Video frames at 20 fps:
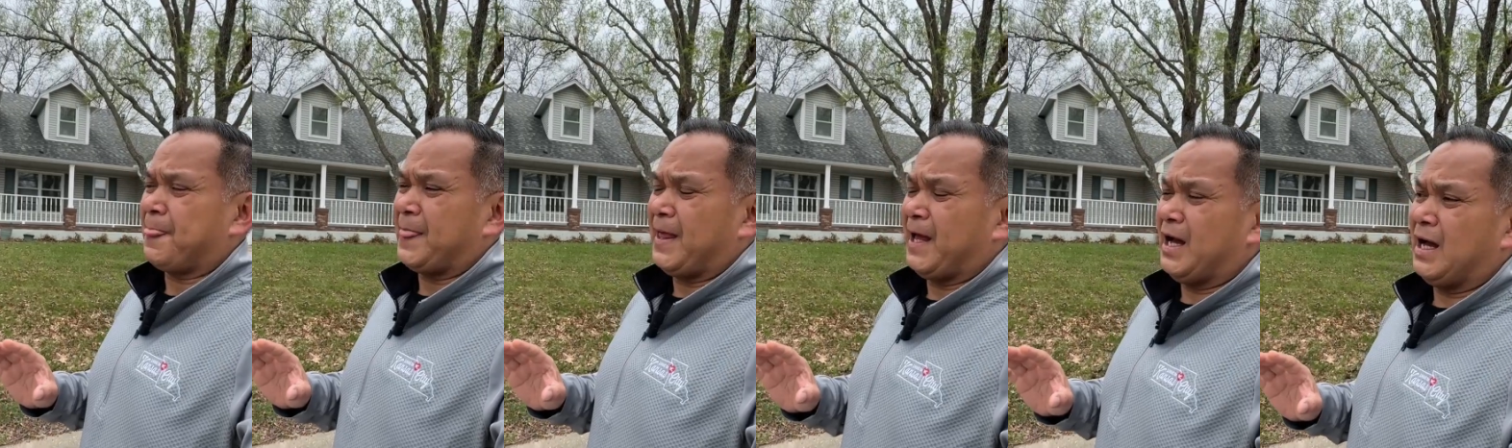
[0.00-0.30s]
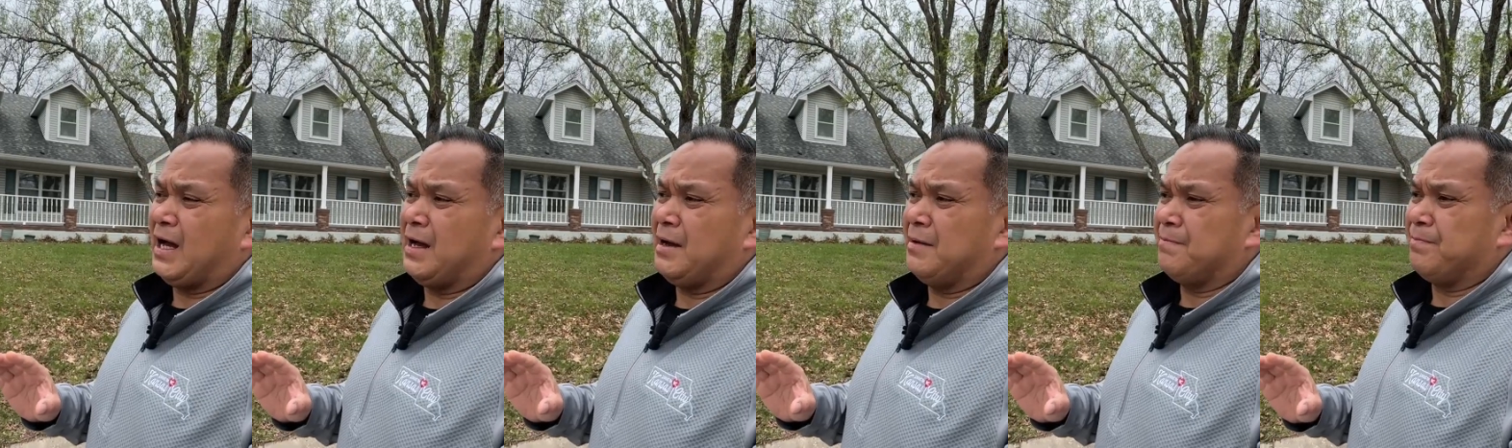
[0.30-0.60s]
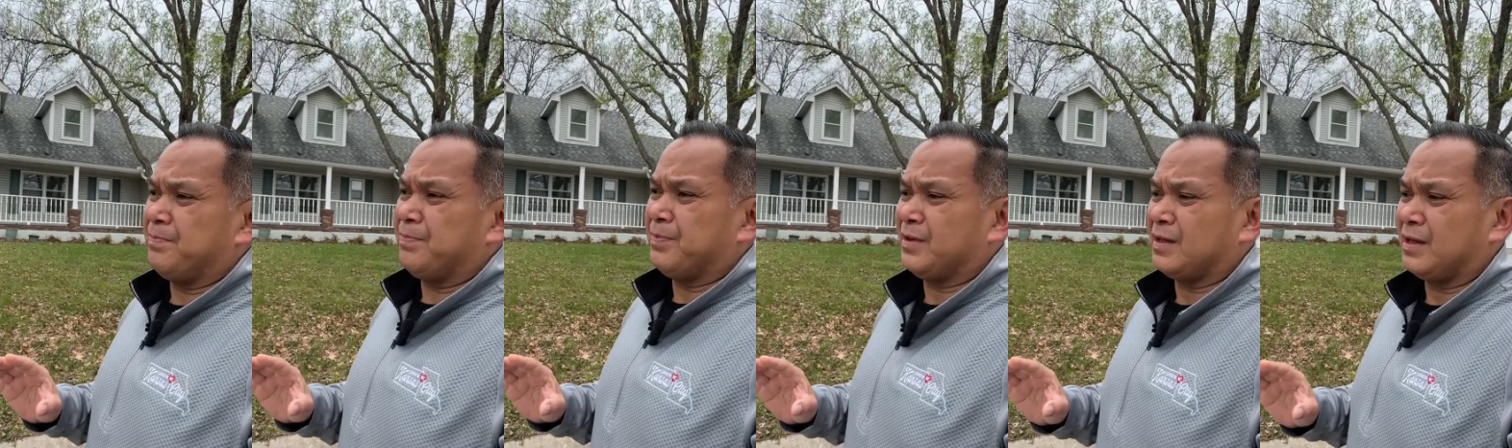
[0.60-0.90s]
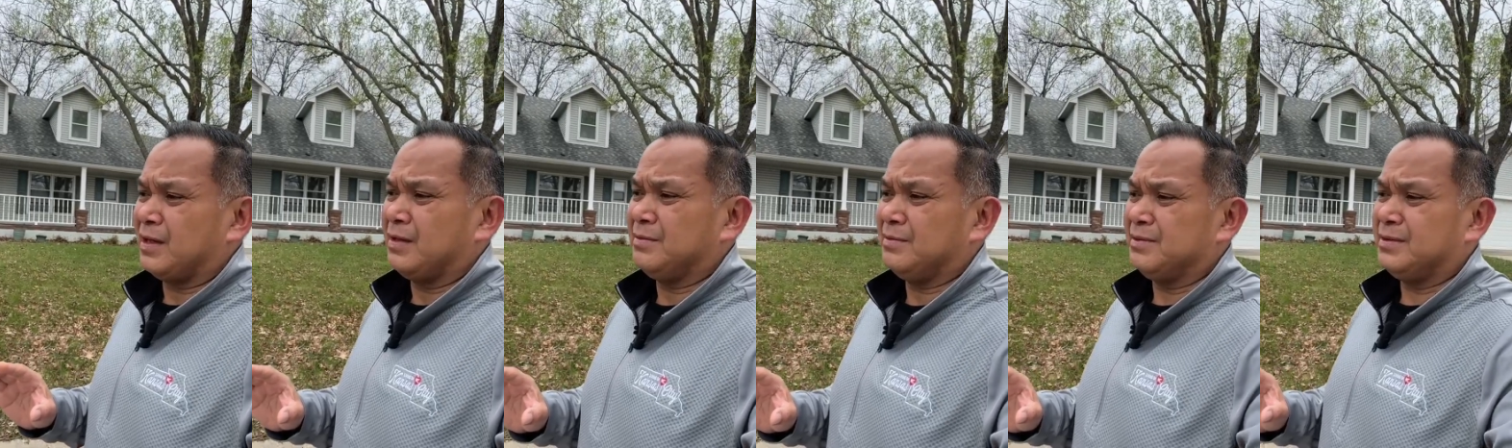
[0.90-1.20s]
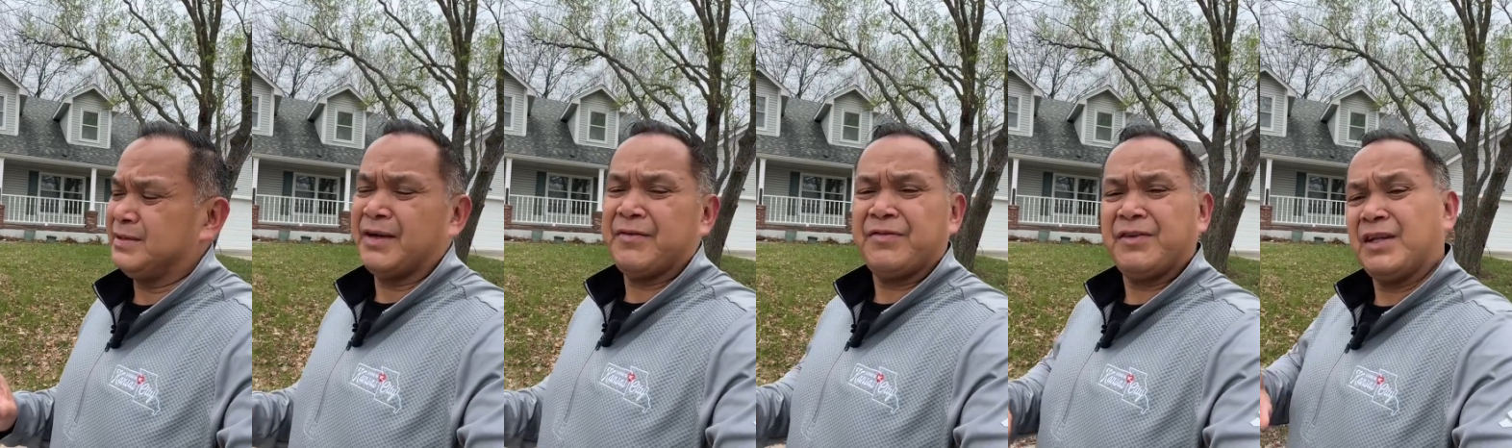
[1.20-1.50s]

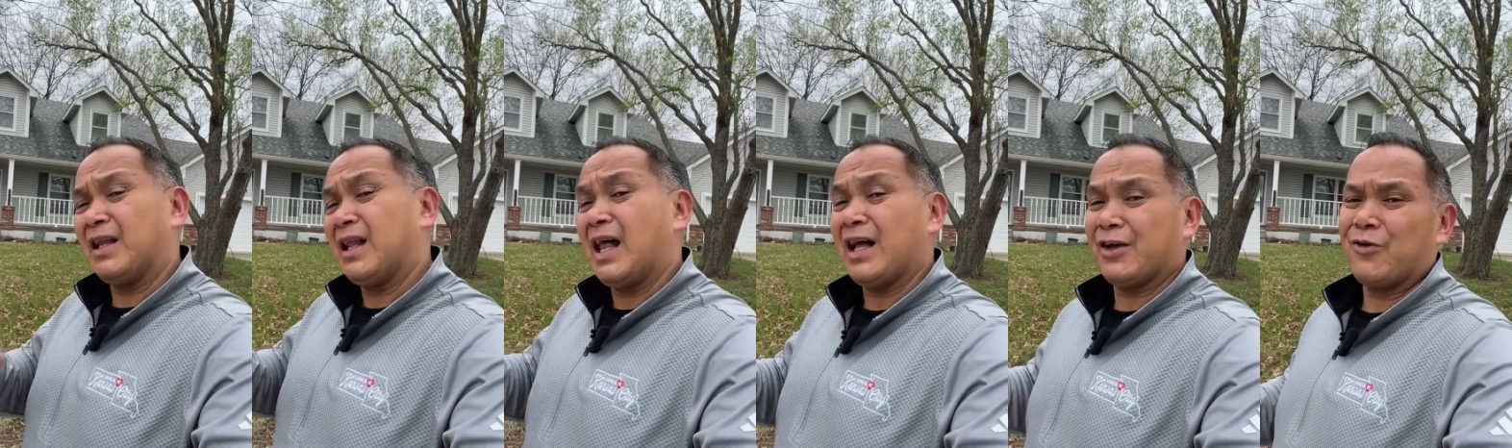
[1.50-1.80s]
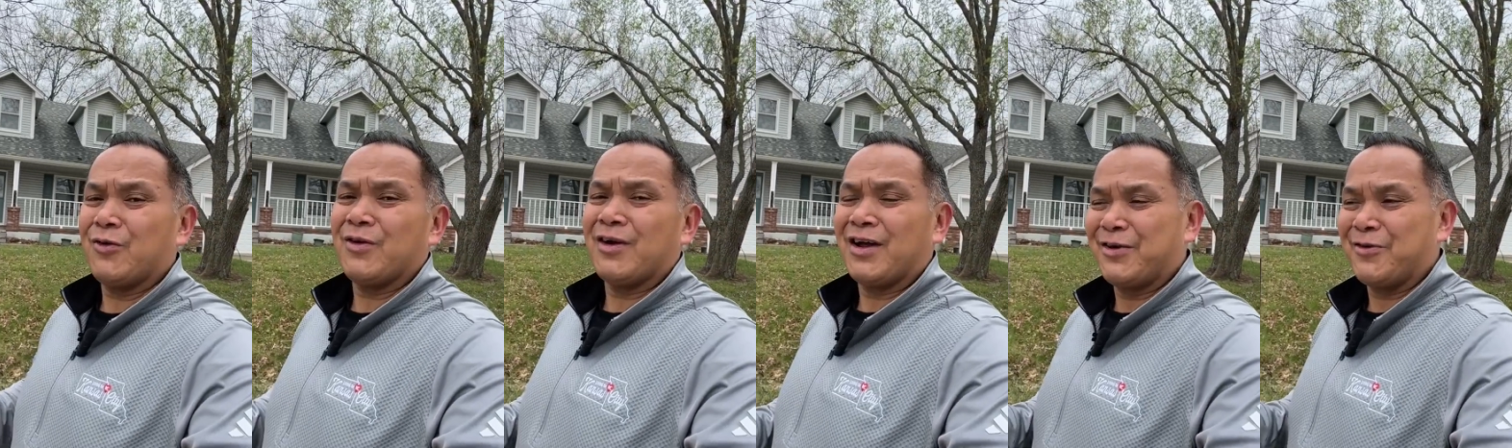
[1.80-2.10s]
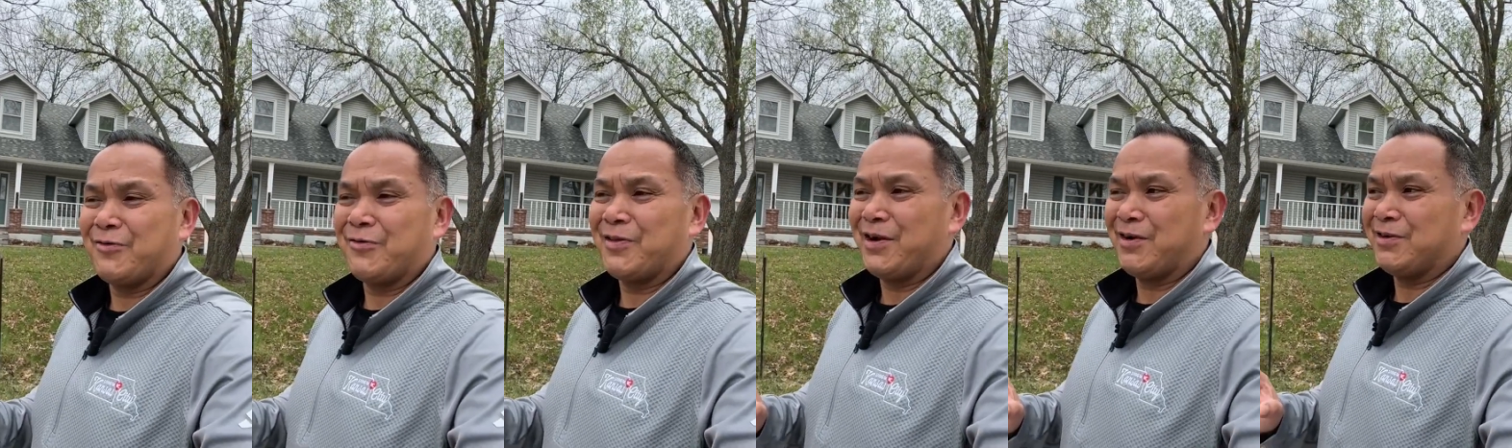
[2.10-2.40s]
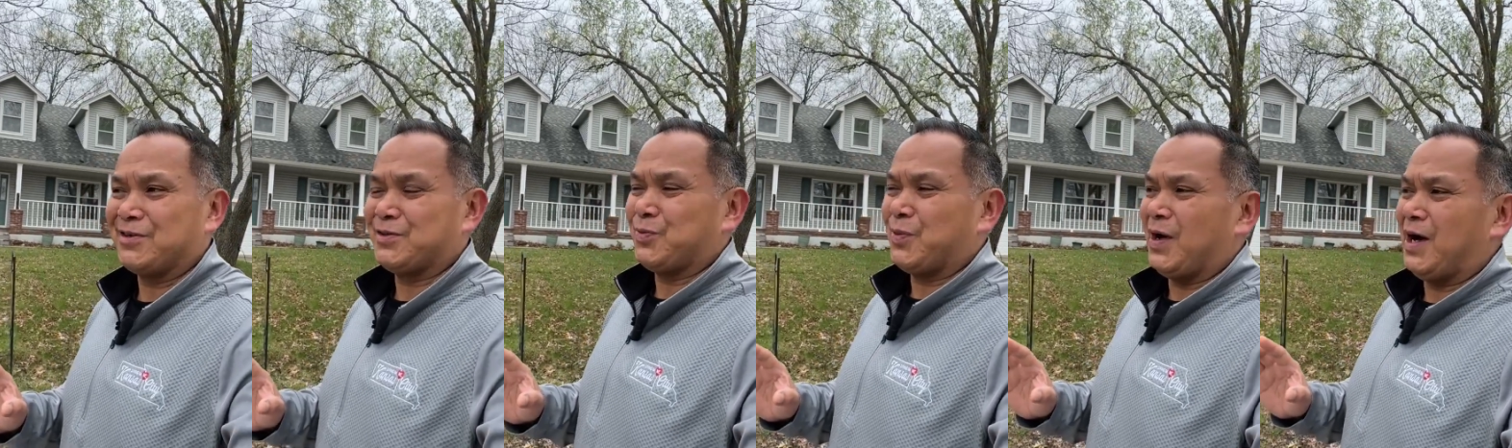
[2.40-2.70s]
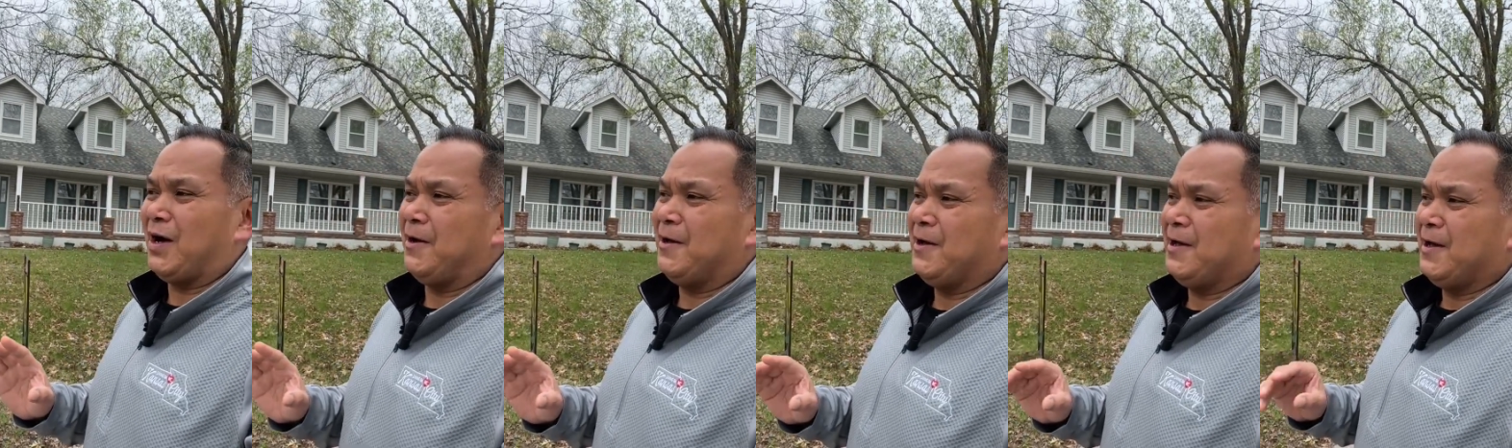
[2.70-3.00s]
Definitely a lot going on over there as
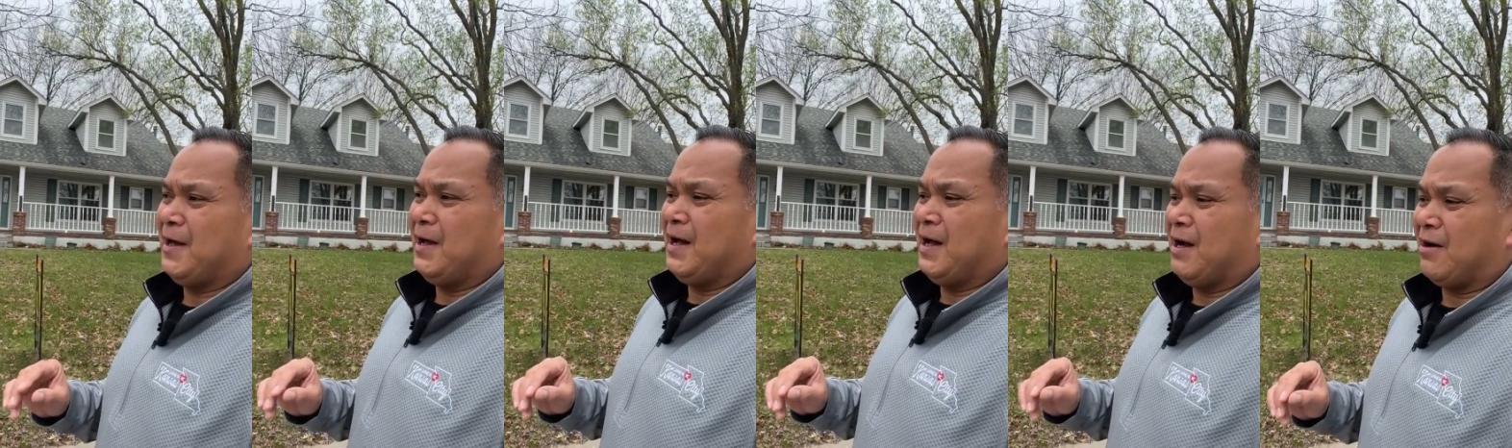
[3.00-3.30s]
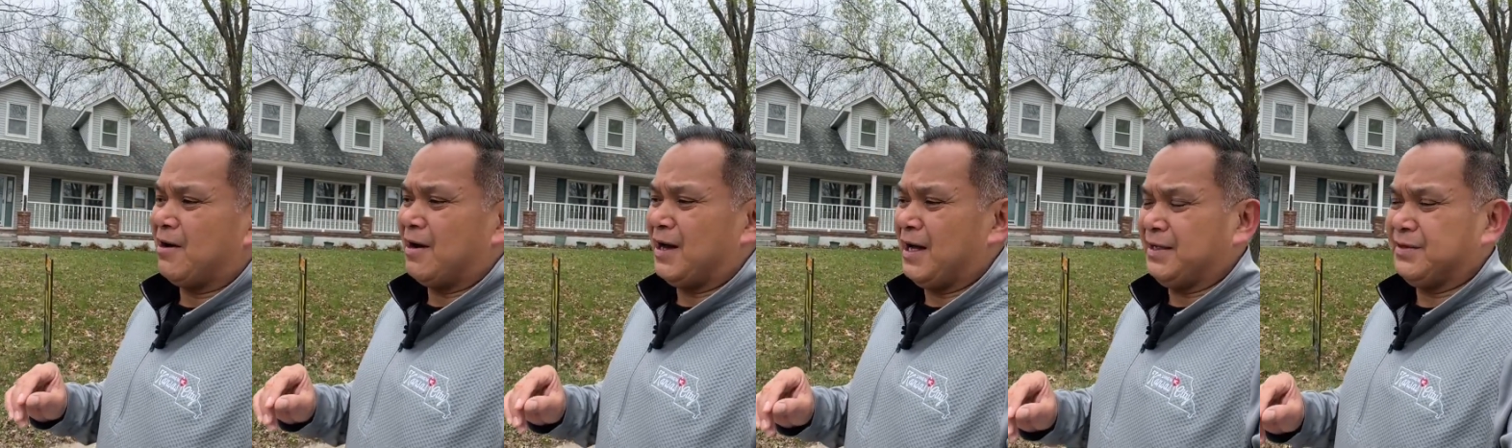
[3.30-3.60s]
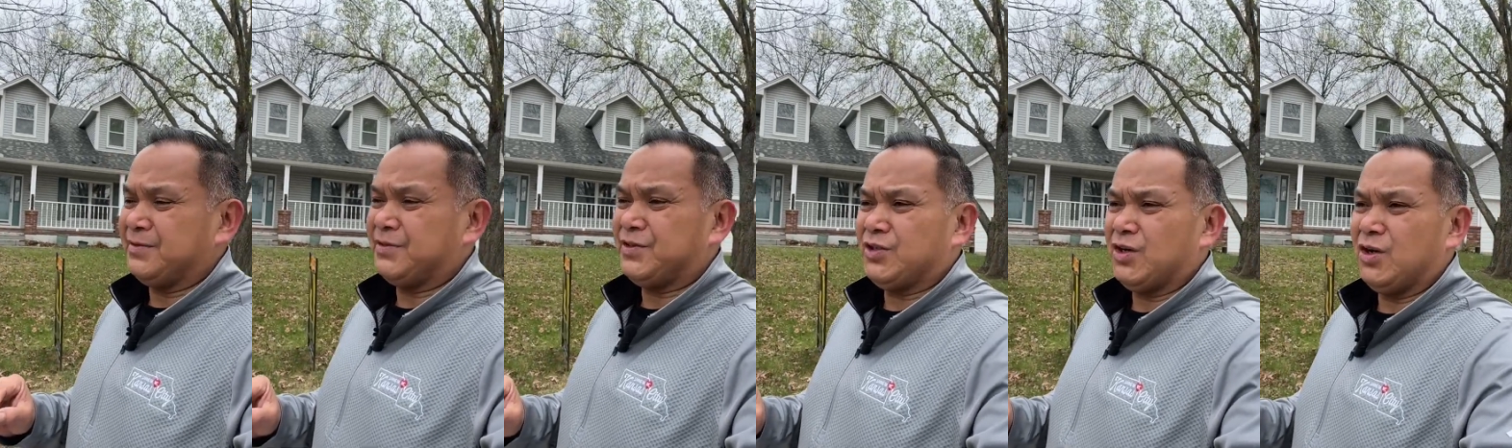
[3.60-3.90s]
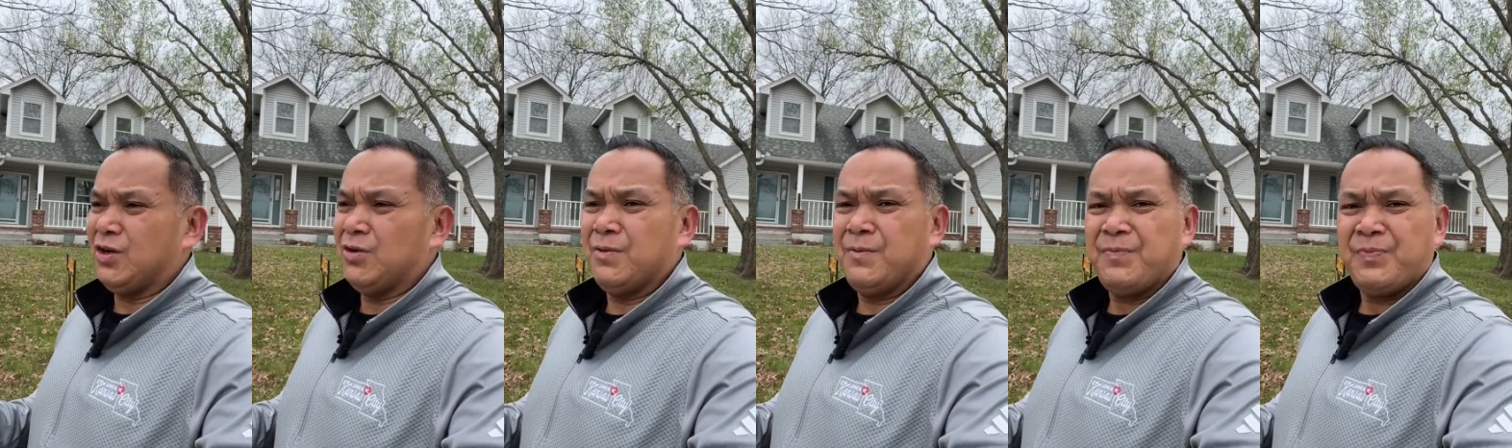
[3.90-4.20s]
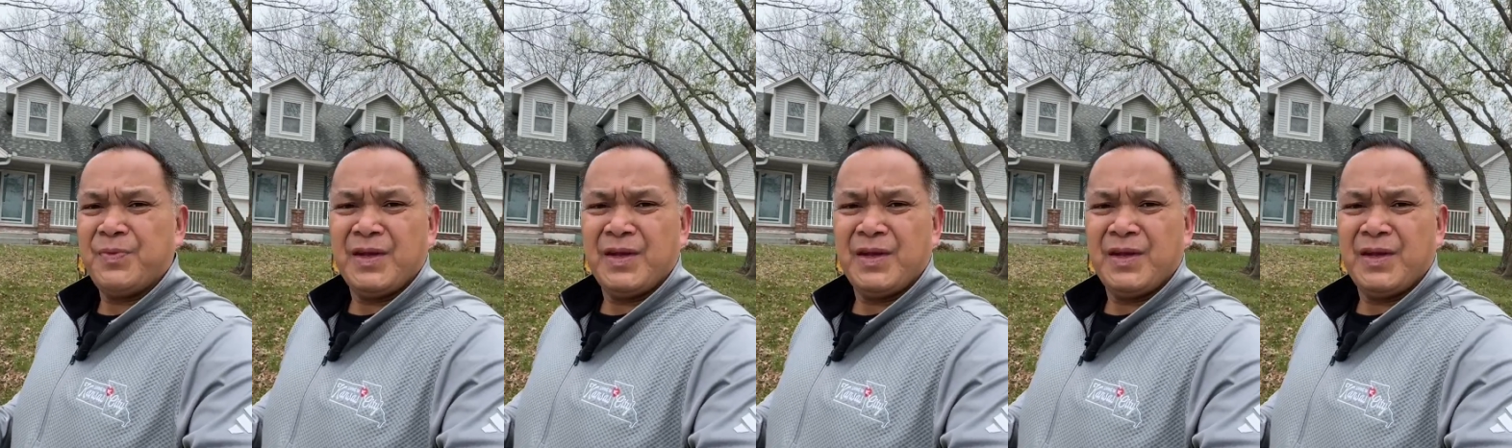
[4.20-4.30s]
well. All right, and so